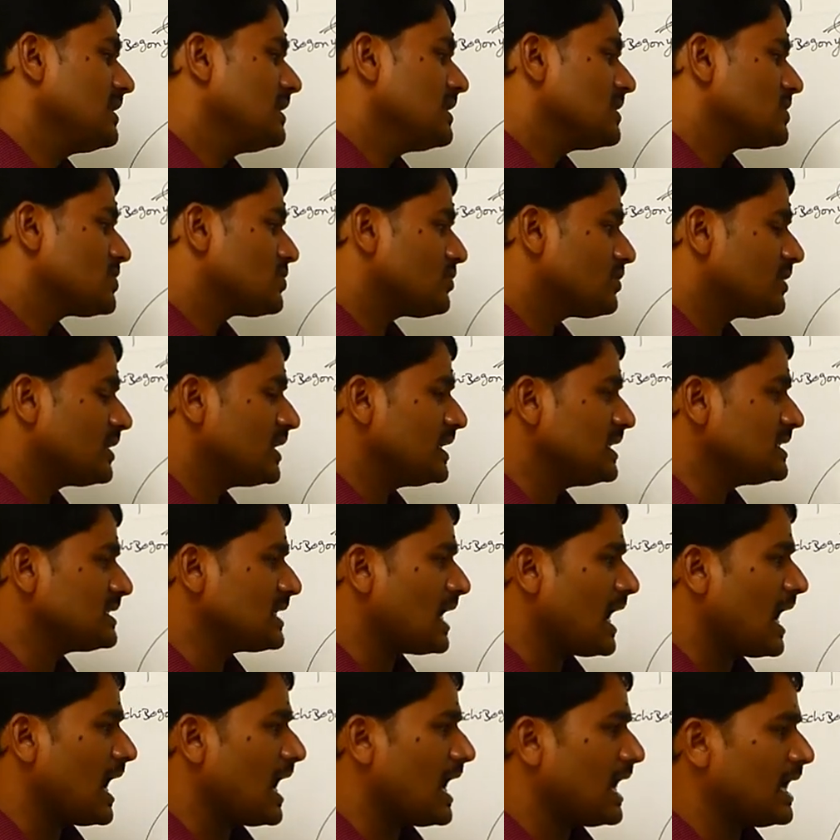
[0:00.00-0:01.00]
So these
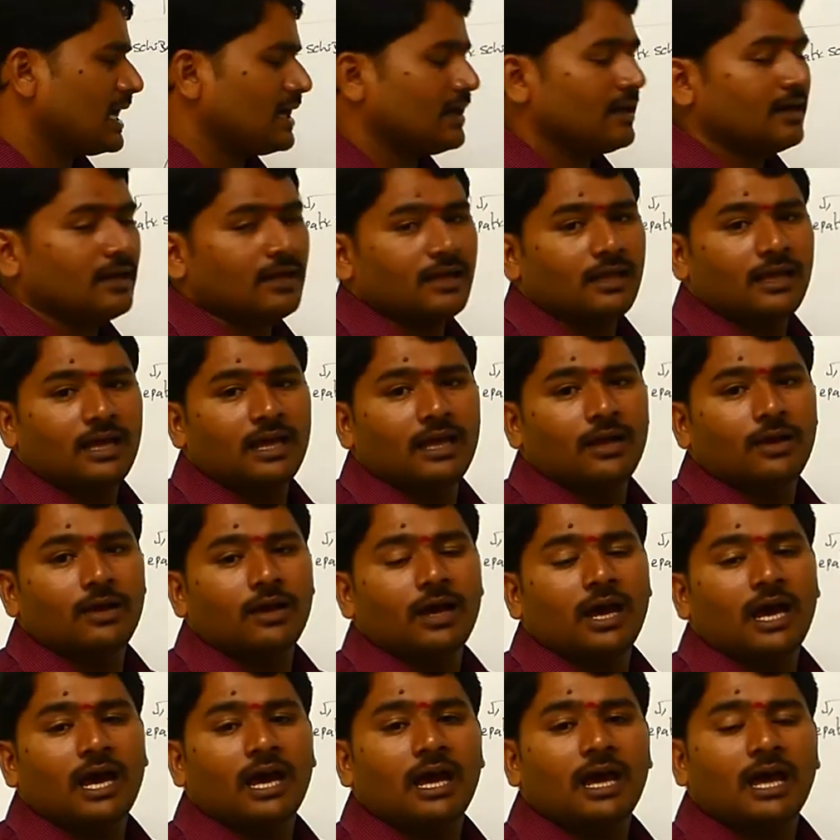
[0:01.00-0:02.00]
are
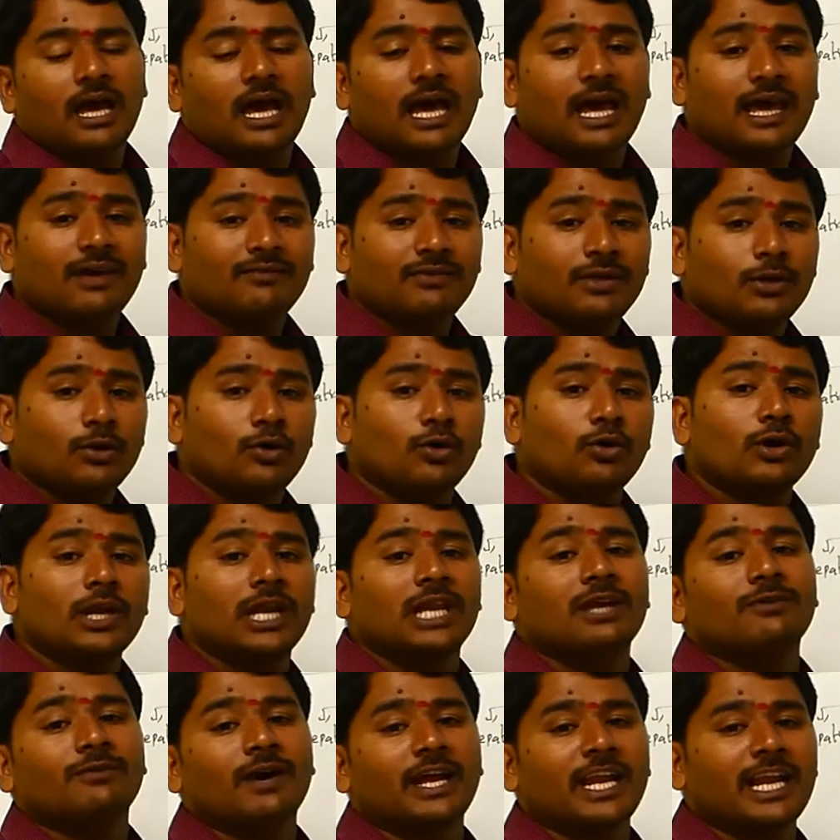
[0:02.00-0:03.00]
having
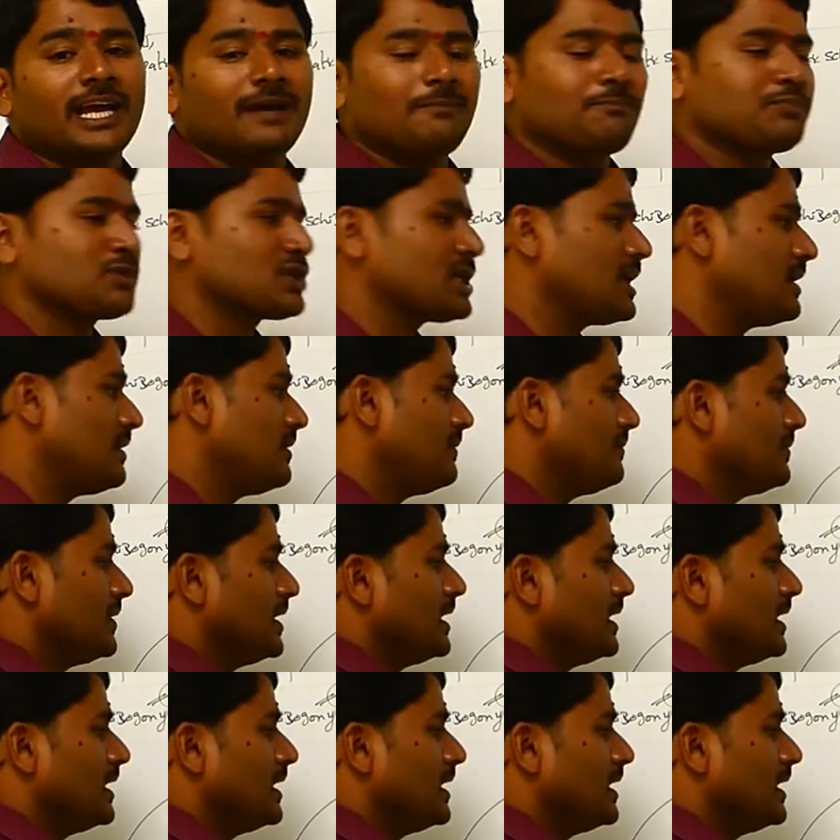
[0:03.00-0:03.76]
only one option.